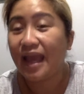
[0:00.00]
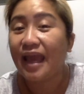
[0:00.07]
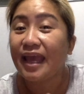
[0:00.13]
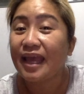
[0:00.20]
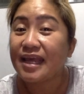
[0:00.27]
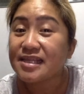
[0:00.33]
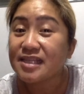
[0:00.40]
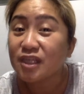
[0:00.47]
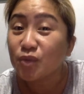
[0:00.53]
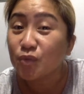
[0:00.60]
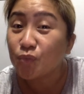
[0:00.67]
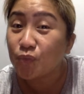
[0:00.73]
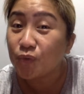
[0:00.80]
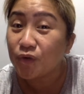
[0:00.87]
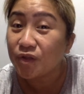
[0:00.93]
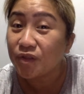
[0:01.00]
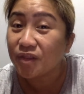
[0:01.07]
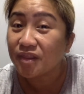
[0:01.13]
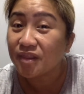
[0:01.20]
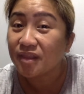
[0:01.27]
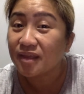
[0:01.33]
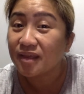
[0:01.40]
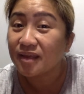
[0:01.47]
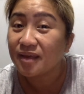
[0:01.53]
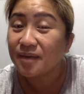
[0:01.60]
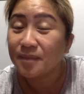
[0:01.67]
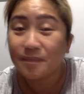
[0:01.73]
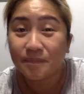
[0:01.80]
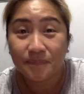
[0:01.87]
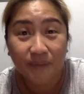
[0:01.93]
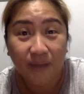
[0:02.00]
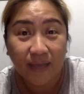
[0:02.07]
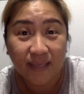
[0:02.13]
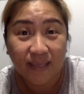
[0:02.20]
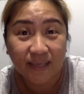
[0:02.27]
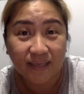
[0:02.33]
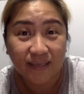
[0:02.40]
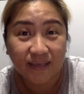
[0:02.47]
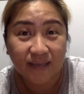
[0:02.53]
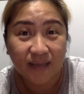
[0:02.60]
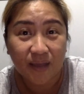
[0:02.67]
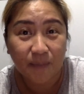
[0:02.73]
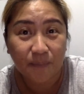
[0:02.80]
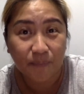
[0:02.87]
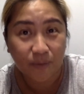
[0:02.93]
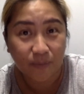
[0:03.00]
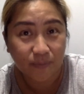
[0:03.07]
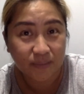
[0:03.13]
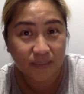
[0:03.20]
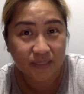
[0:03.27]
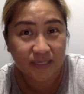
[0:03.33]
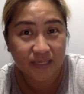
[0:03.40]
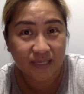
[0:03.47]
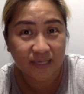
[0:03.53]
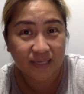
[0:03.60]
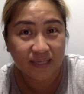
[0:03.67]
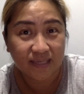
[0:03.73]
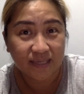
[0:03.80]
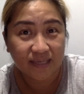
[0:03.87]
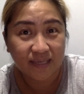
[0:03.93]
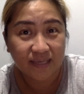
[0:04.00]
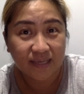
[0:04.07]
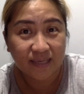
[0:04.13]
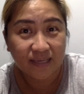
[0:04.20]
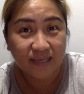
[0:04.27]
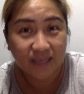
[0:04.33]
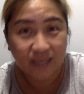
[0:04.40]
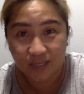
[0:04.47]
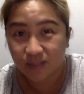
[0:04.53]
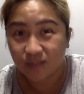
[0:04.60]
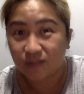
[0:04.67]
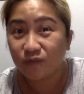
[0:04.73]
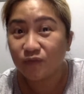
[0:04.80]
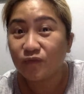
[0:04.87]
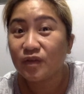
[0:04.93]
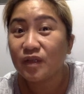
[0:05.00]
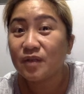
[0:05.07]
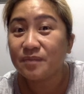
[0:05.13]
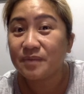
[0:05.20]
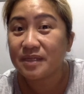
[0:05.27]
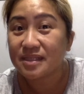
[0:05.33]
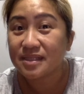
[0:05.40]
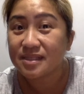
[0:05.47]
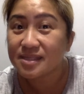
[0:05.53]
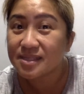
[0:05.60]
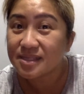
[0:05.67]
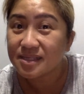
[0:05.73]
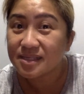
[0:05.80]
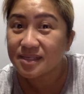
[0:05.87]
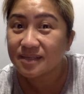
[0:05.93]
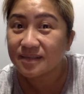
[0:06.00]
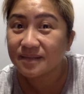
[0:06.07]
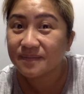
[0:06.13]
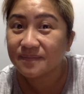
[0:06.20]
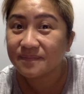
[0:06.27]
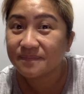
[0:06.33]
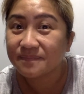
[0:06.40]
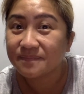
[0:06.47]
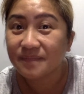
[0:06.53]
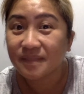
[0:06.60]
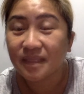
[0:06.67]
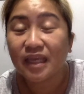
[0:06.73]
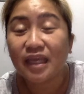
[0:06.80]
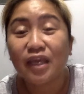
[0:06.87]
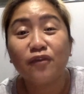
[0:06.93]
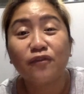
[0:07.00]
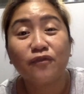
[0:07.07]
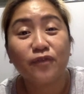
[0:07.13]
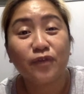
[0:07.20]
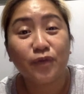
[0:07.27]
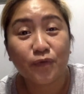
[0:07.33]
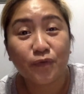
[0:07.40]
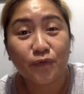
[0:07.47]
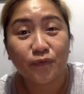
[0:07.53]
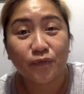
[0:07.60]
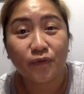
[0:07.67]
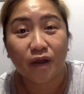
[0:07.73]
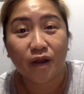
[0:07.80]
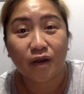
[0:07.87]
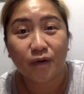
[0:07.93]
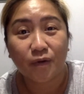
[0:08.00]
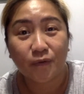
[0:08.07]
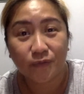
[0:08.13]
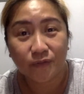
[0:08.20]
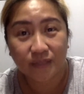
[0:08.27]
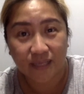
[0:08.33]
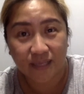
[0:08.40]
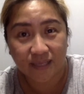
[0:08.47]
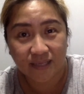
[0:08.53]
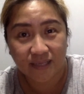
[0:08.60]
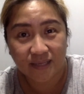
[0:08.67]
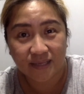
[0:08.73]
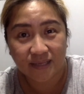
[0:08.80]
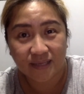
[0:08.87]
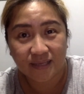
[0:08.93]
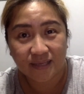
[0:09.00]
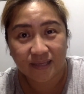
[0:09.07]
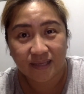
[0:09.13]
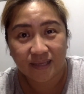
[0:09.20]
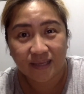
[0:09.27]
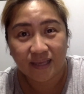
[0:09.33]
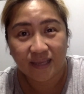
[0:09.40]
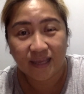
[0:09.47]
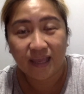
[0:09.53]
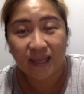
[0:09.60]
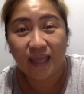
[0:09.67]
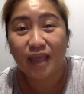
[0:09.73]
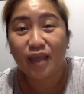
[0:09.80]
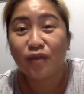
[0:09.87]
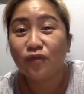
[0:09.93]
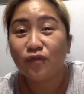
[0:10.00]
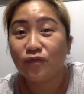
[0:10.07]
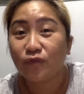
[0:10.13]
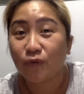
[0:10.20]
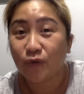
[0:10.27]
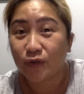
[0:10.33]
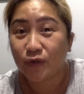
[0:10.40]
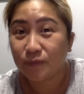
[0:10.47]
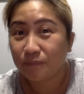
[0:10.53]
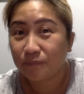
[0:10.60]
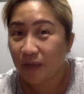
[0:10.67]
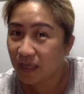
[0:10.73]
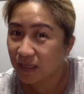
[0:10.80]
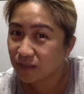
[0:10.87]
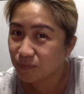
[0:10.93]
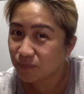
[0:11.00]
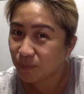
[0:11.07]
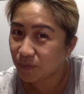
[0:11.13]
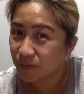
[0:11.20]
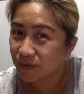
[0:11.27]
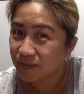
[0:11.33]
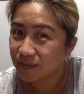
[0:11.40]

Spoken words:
Is it worth buying a property in the Philippines if you are holding a foreign passport?